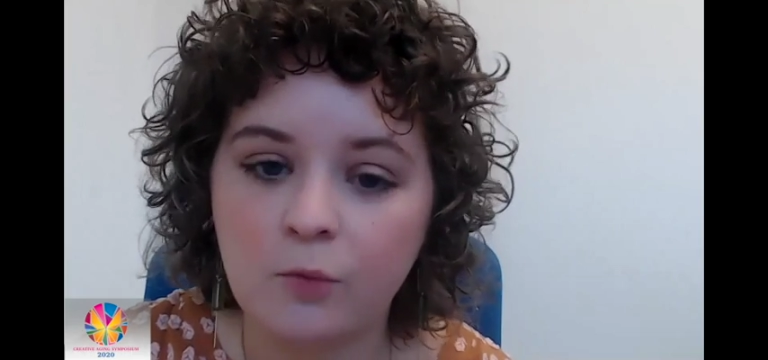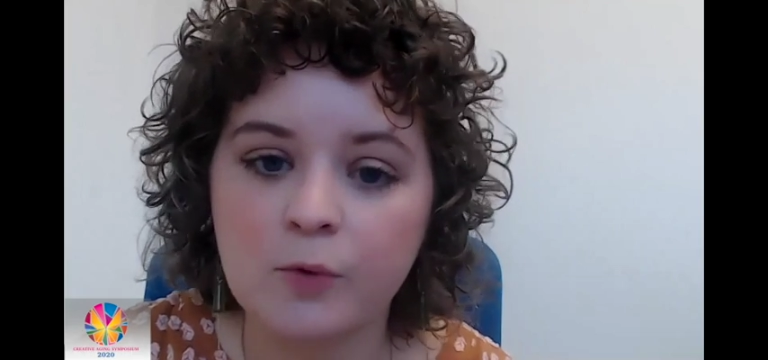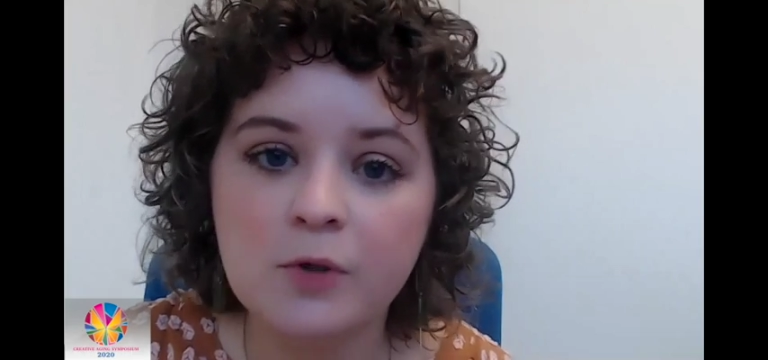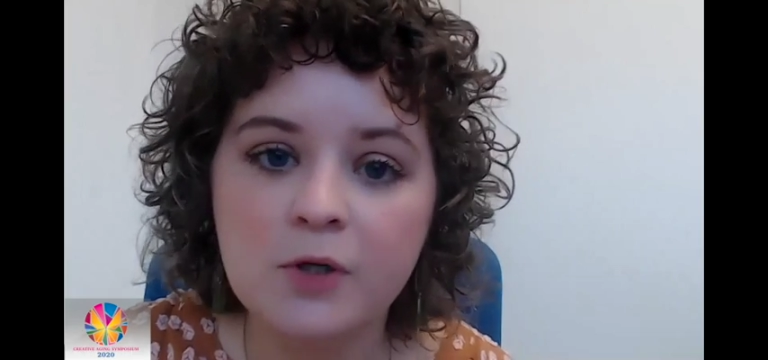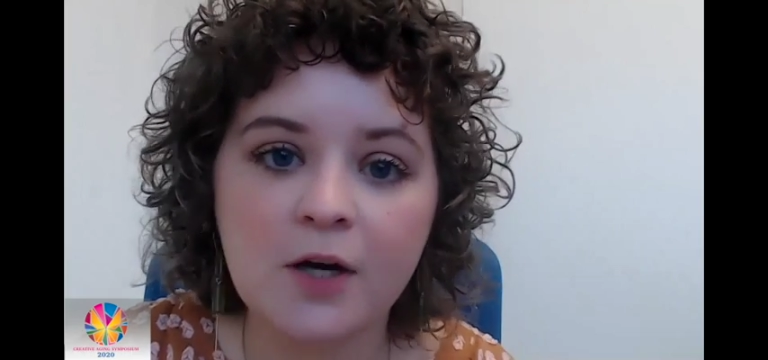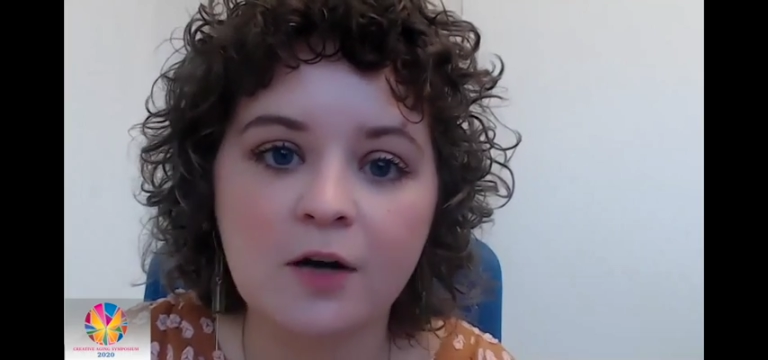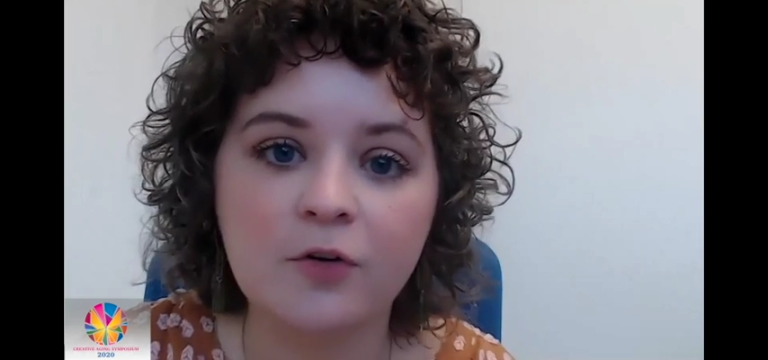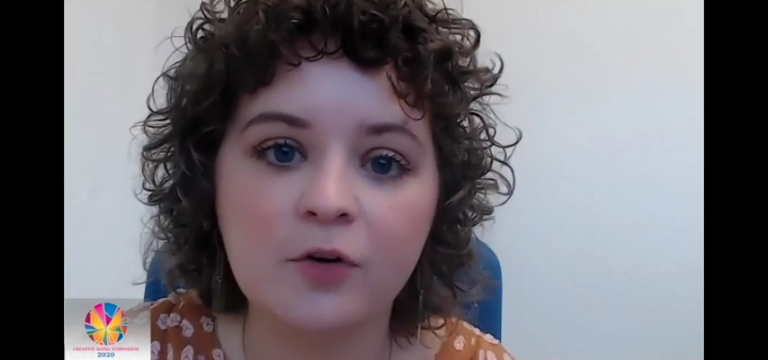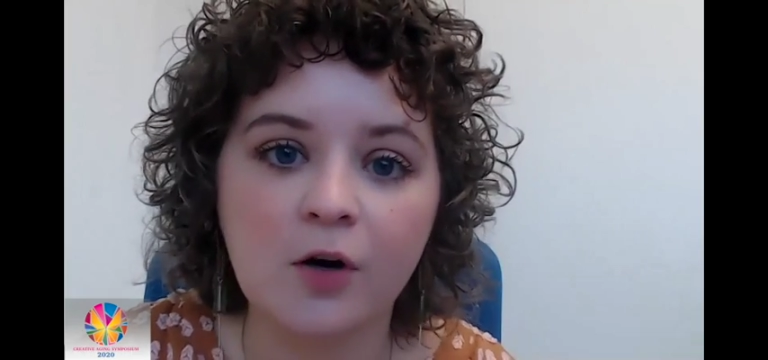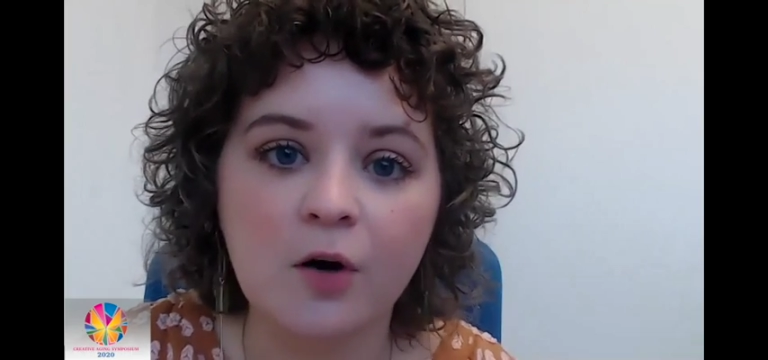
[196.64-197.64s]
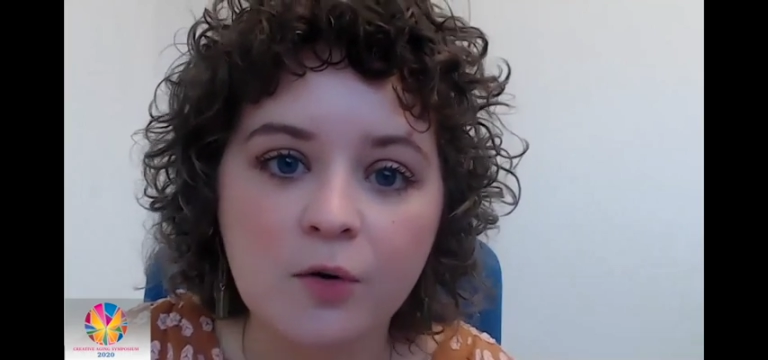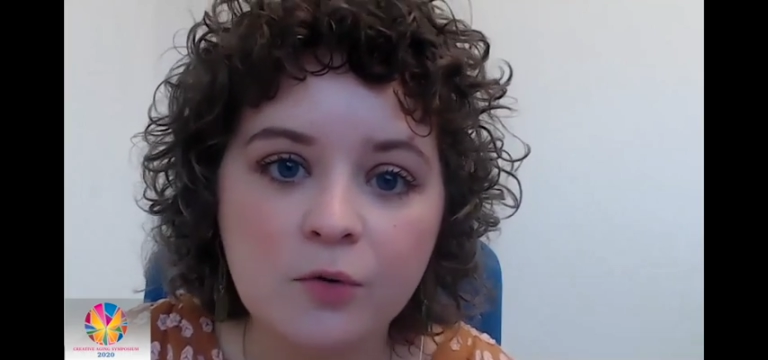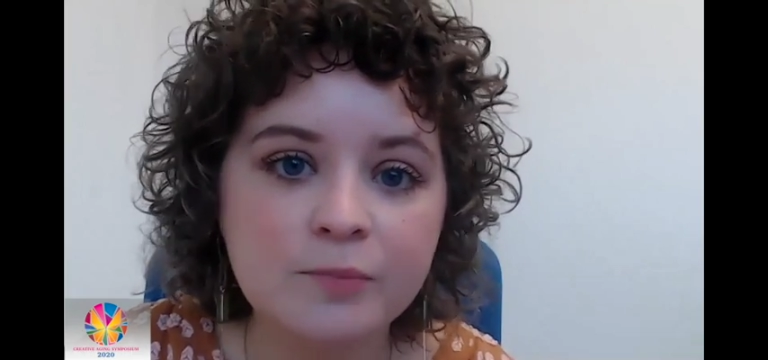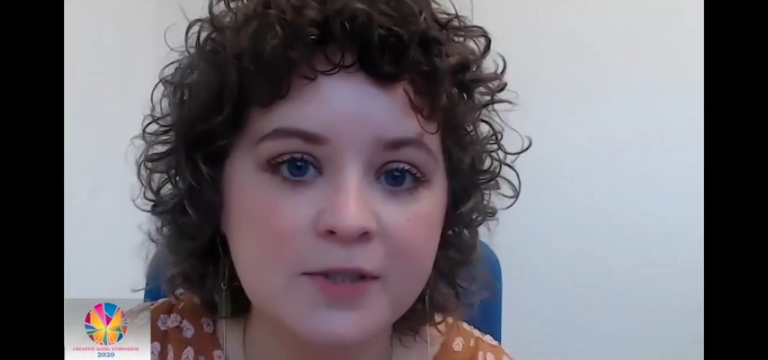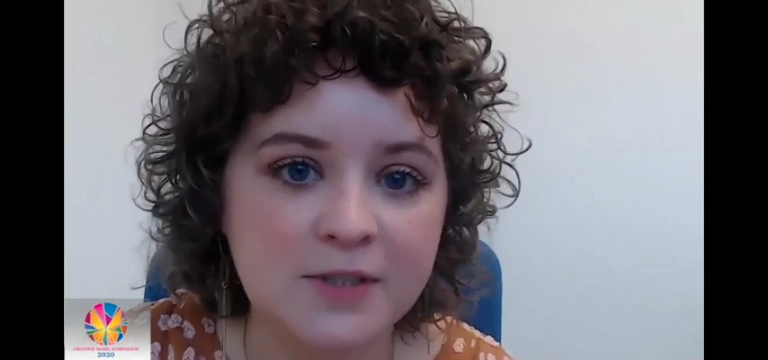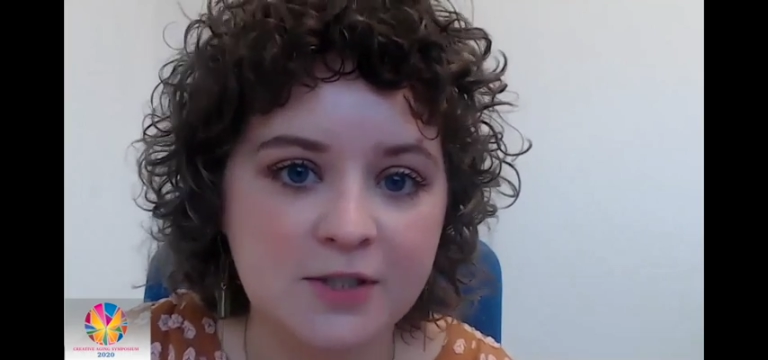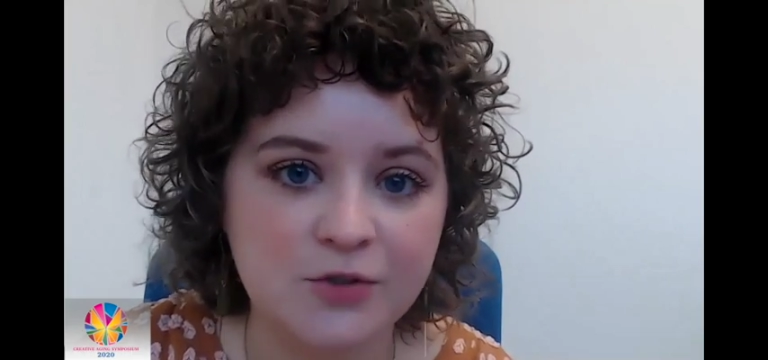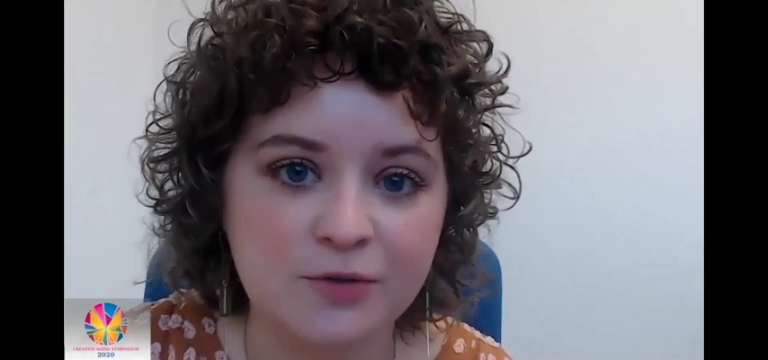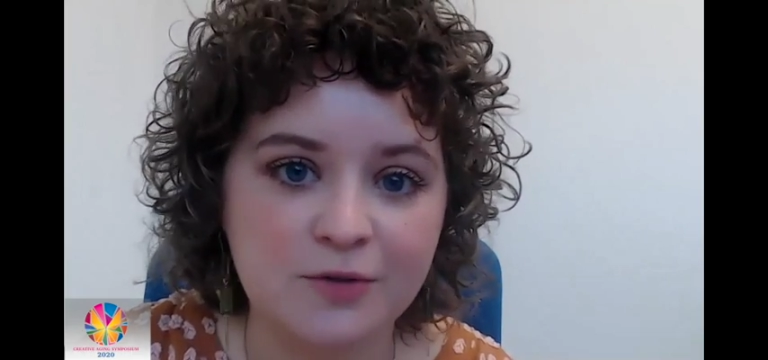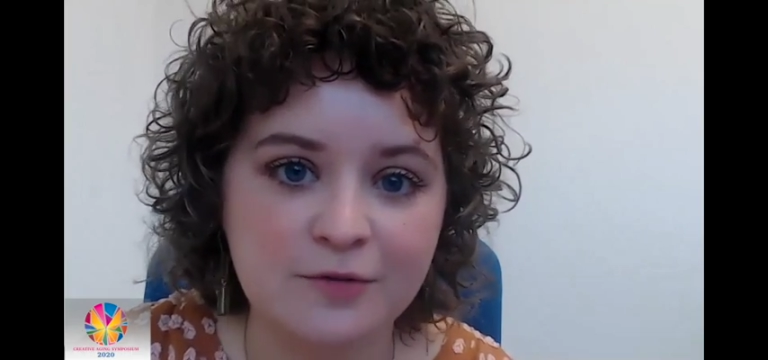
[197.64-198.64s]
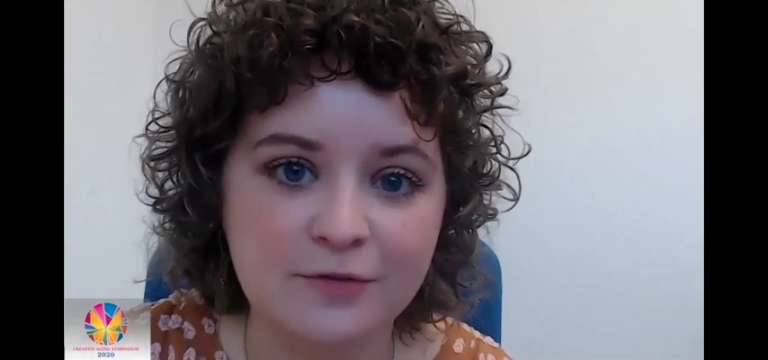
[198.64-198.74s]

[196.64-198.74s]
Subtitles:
we will uncover our own potential